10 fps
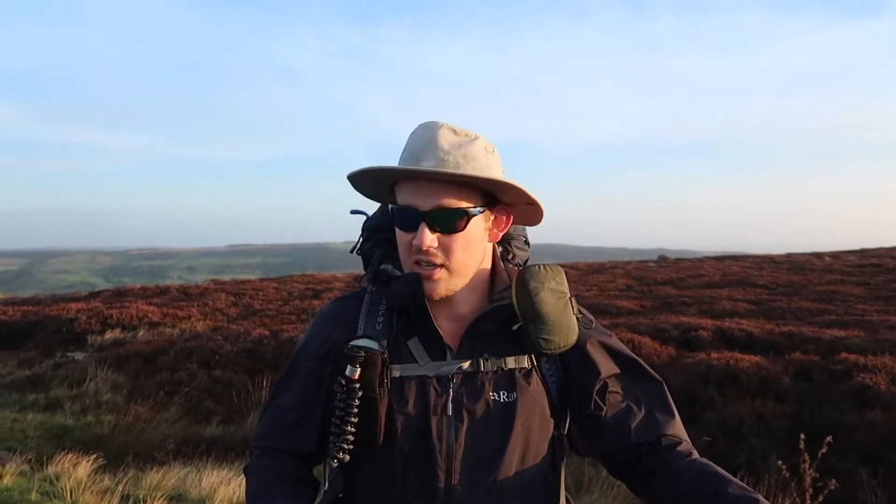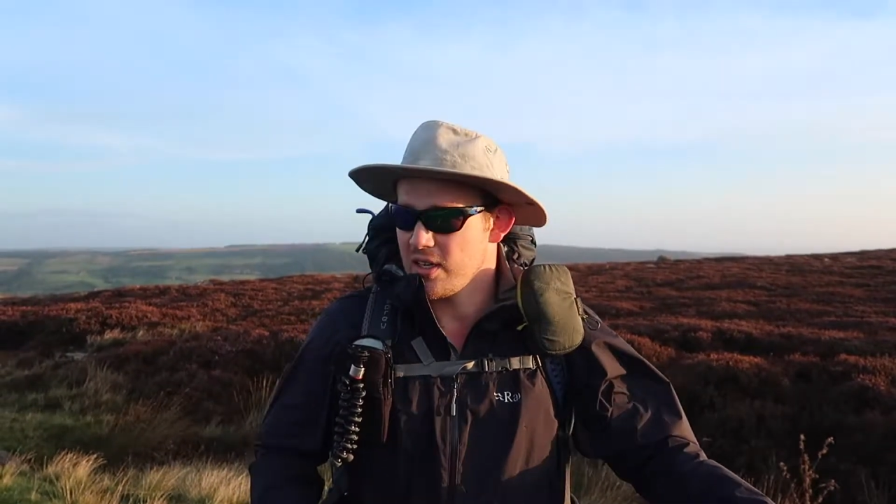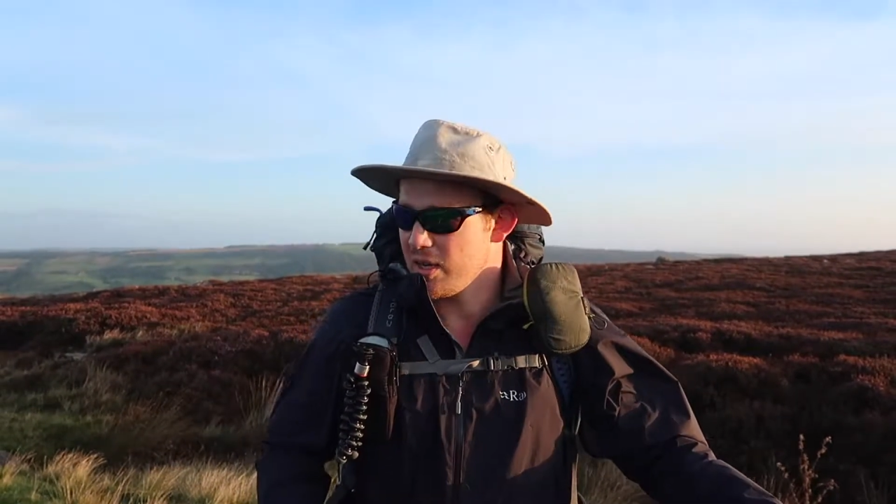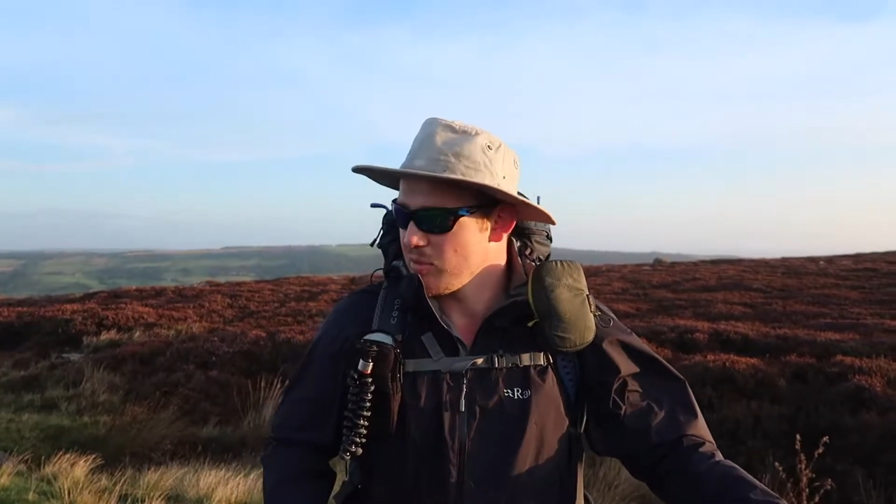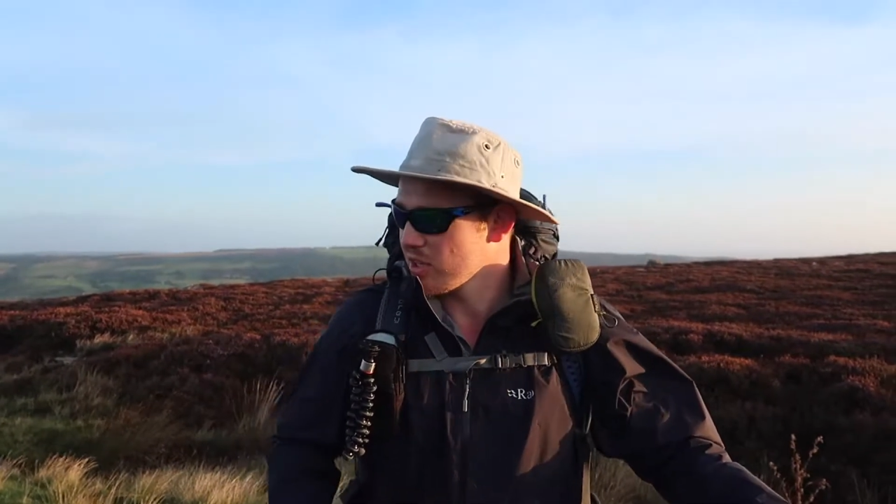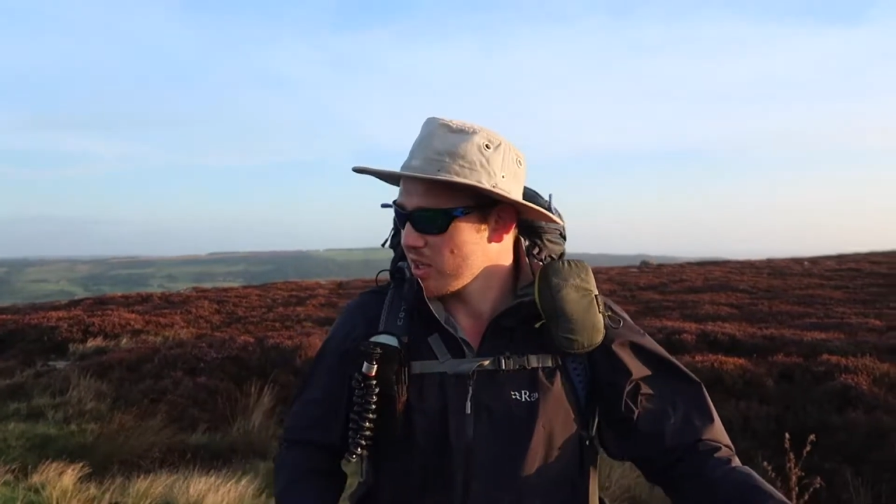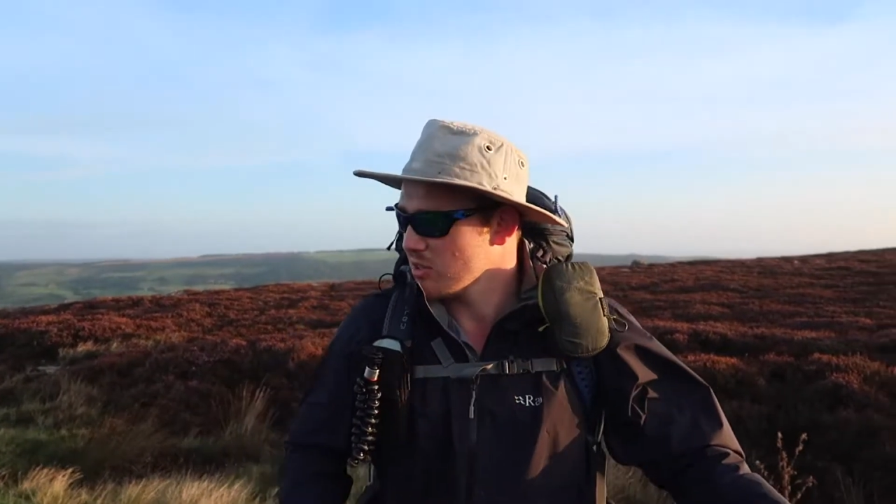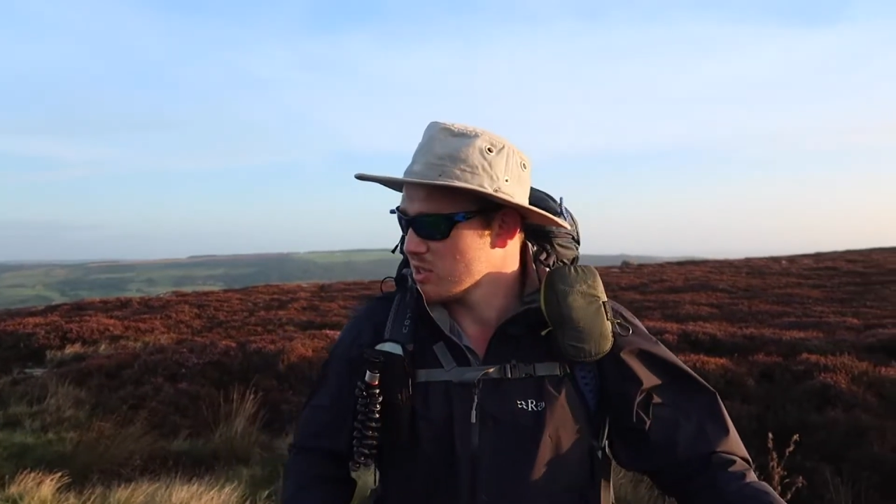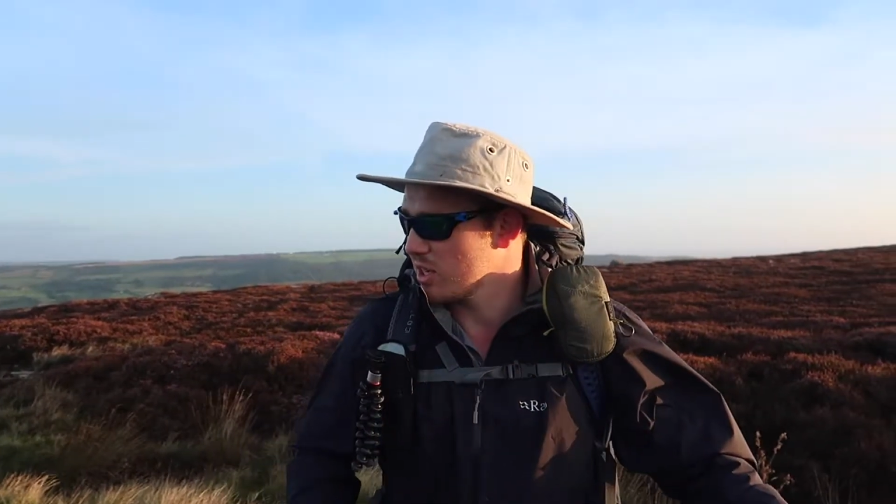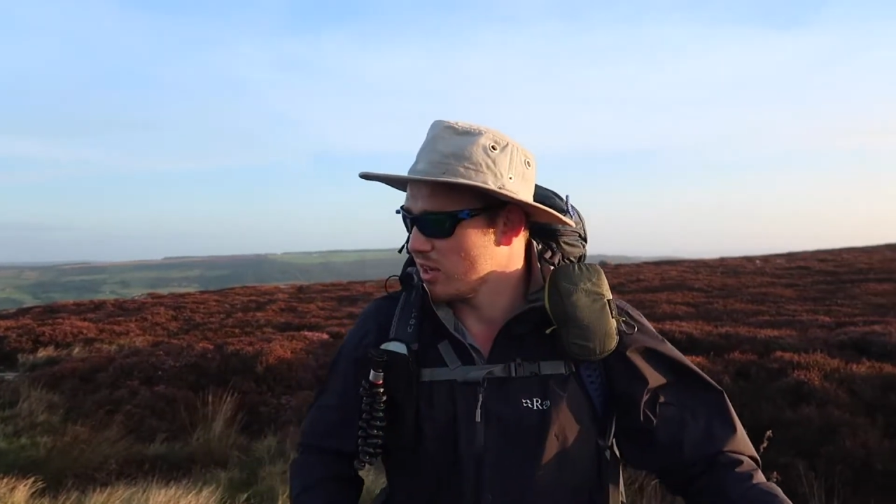climb of the
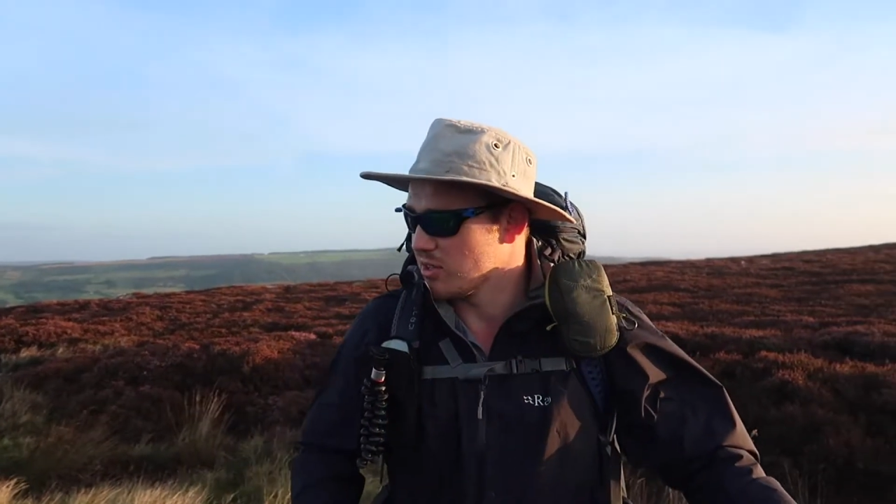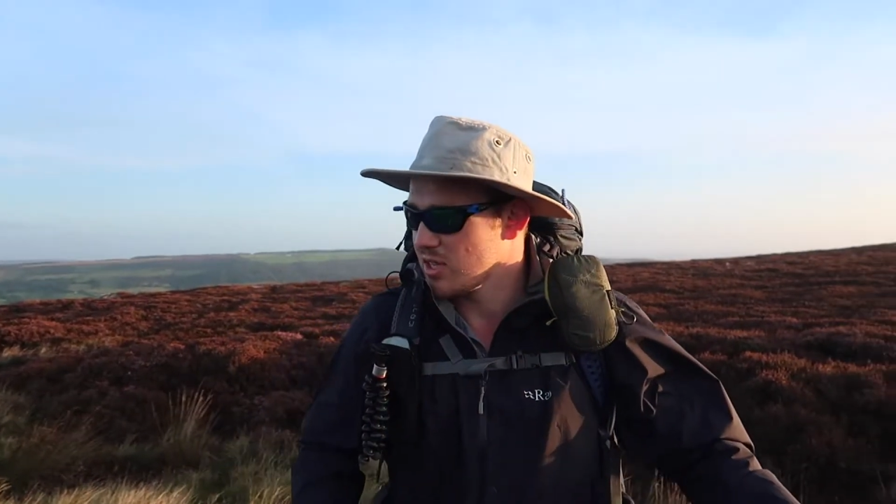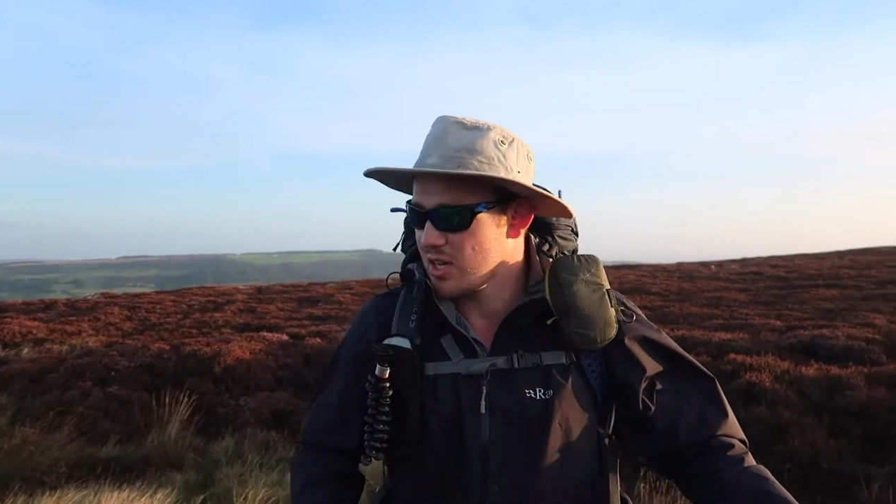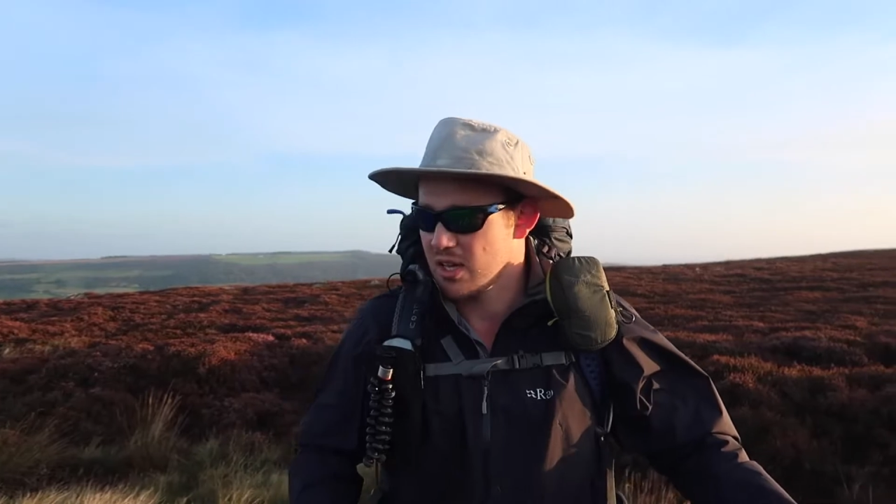coast to coast,